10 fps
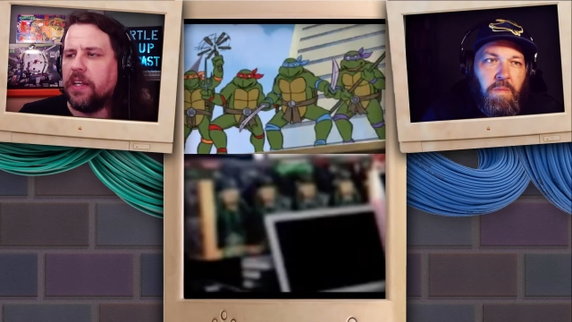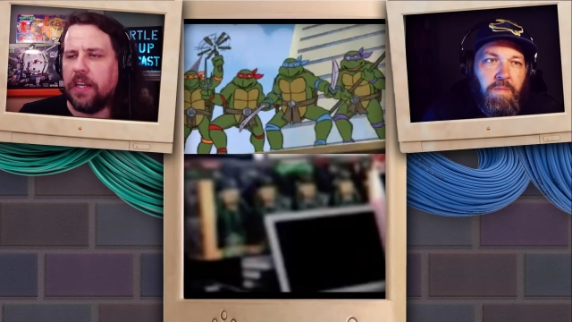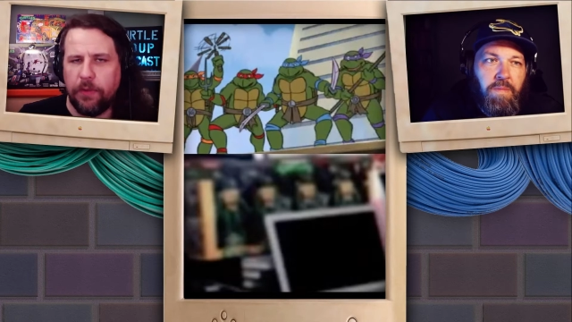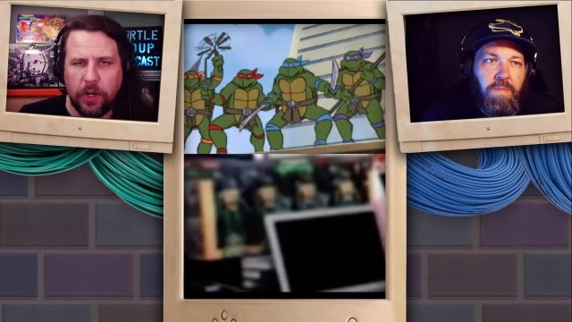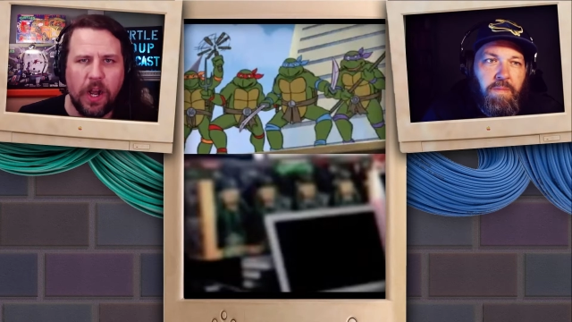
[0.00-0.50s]

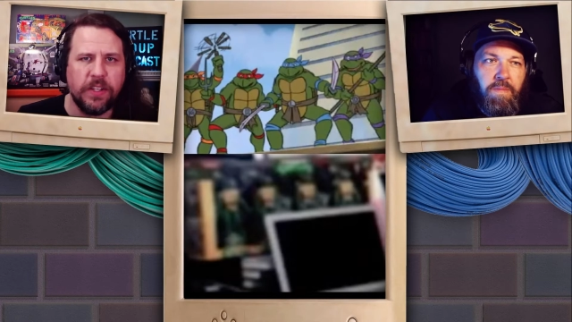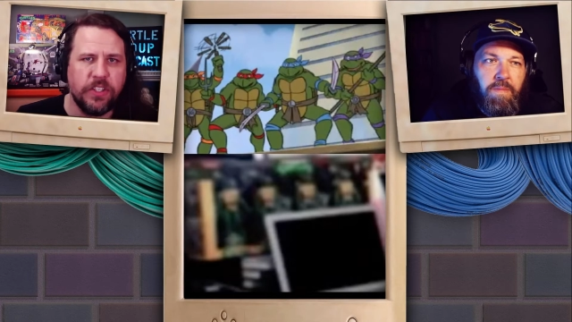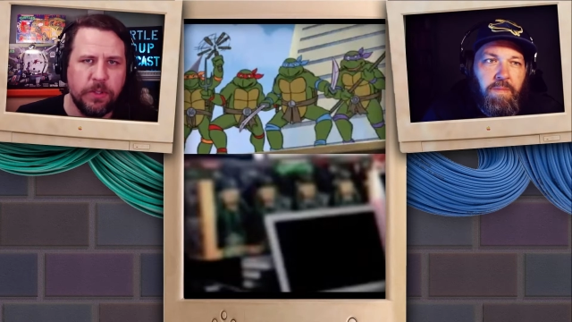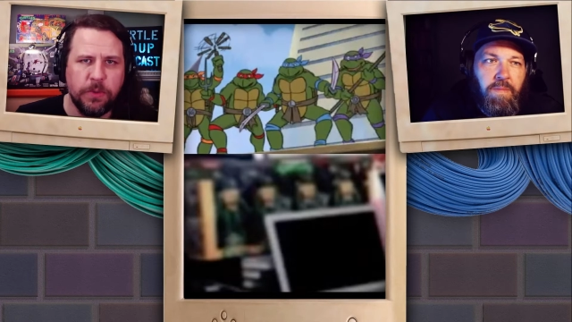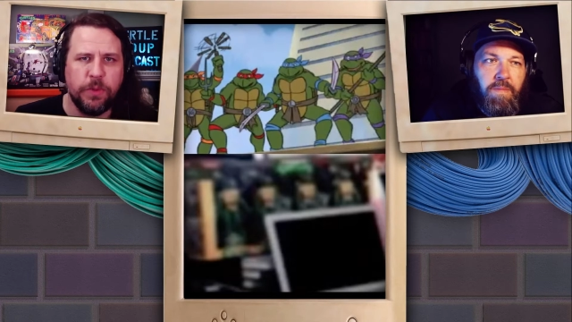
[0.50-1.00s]
Speaker 1: different
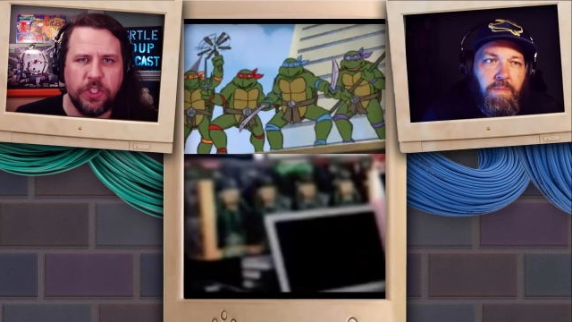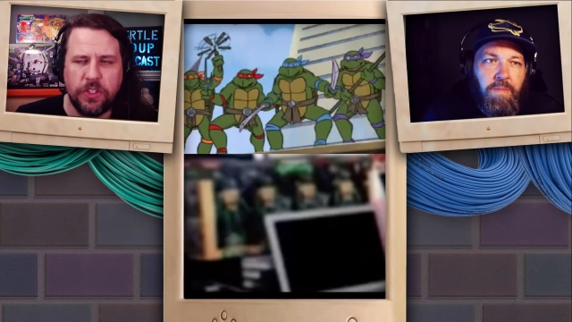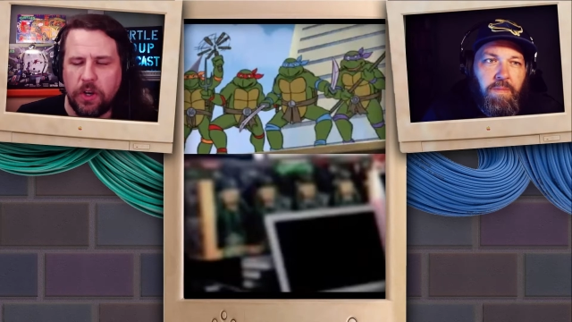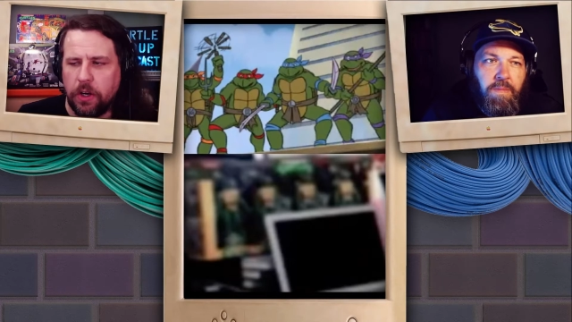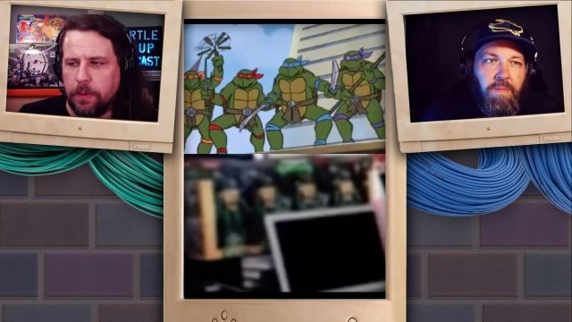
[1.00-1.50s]
costumes, which
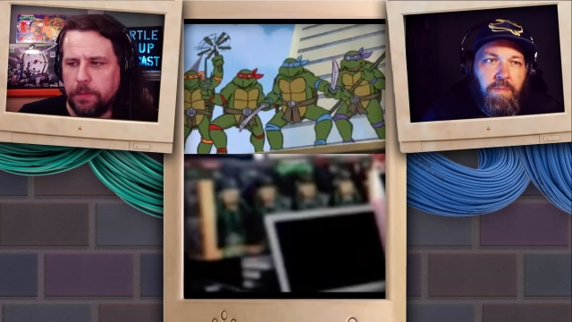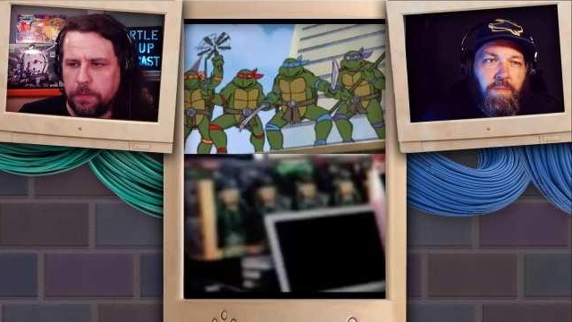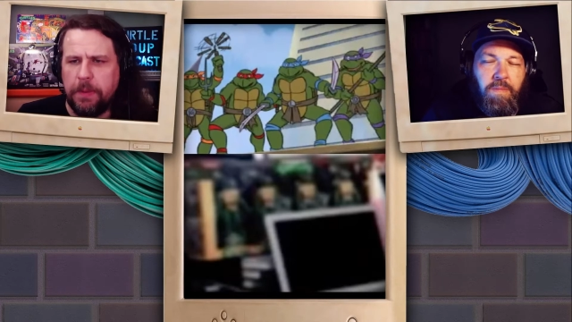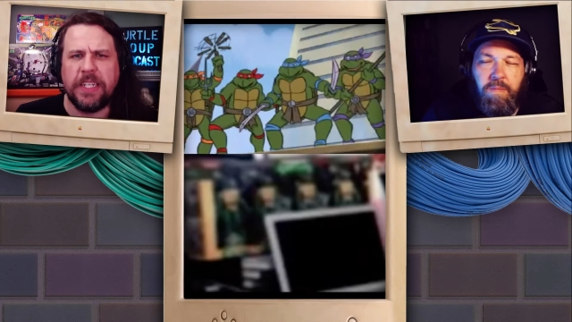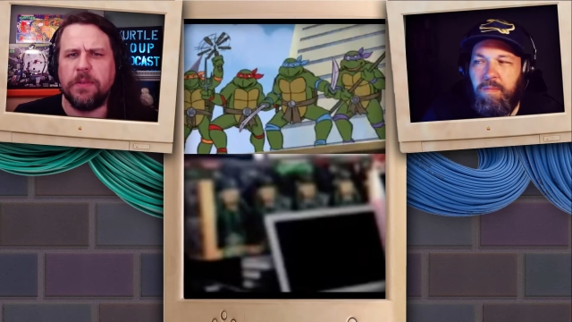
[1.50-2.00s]
is argued
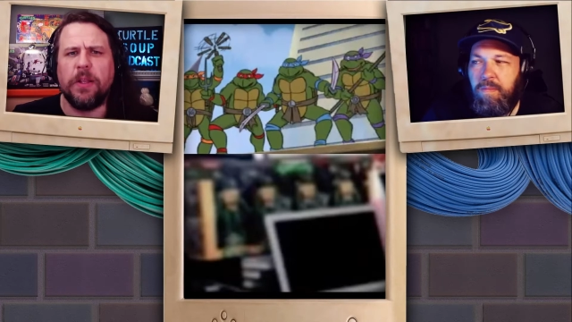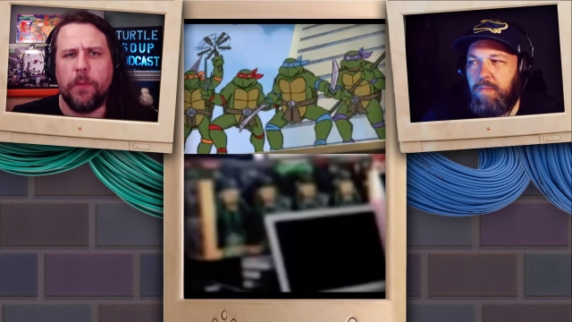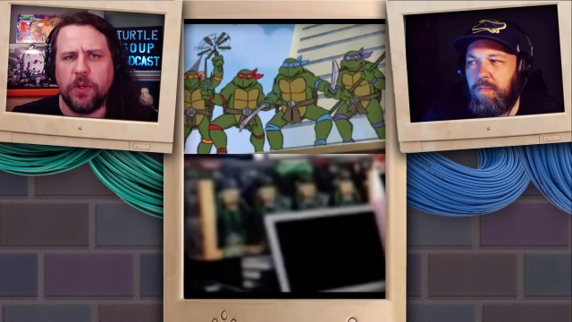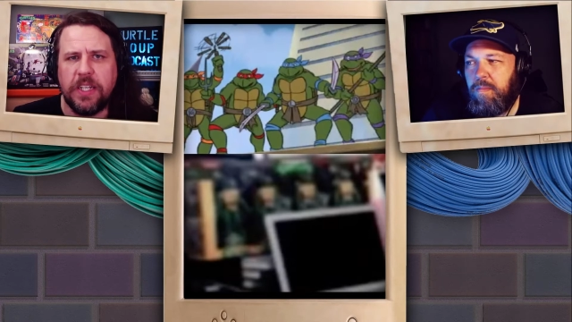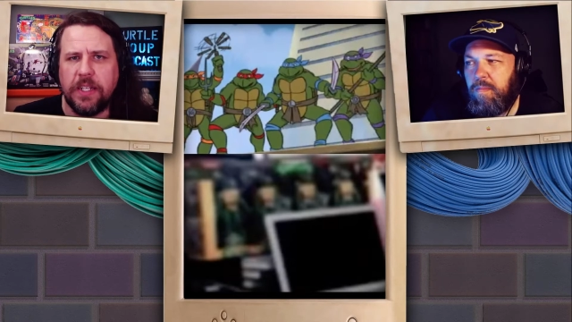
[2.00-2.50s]
makes a lot
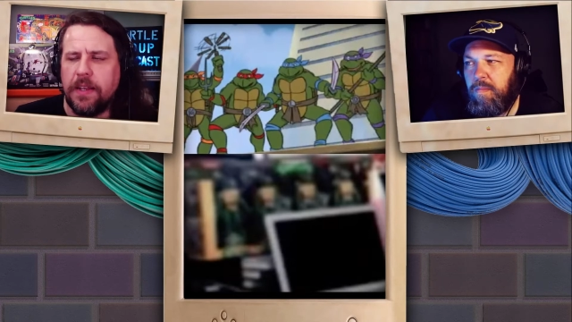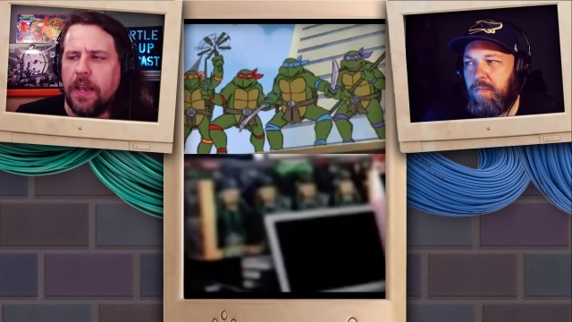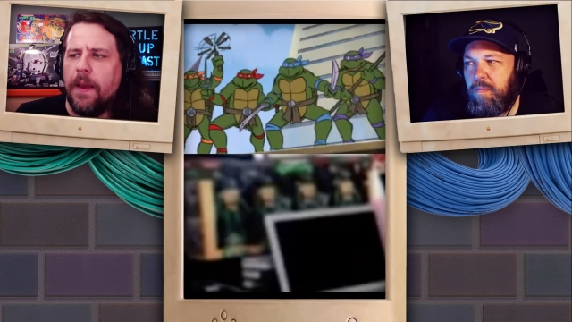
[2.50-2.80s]
more sense.